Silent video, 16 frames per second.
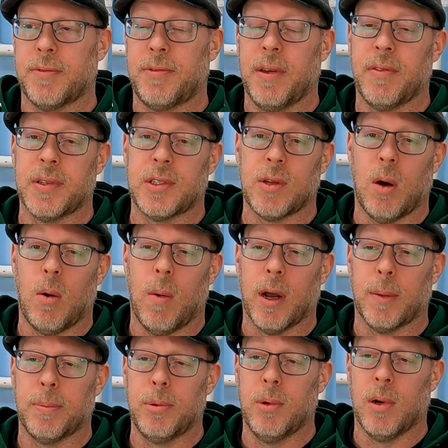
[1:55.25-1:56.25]
If you have a
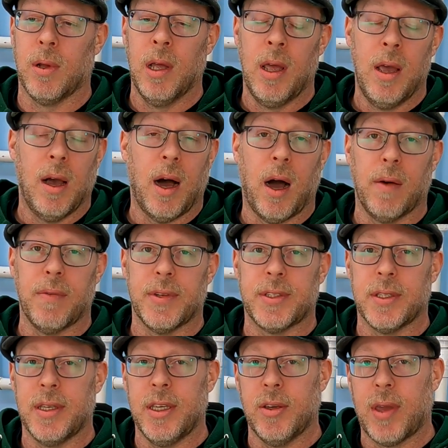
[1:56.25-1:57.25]
saltwater pool,
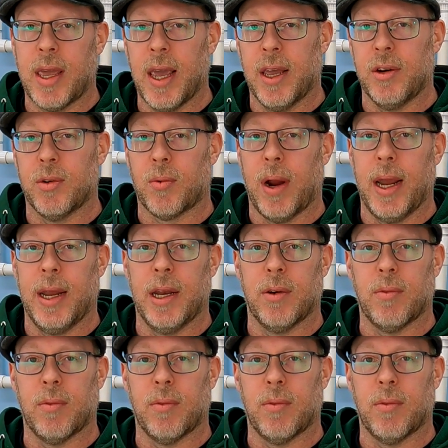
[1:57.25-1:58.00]
obviously you can't drain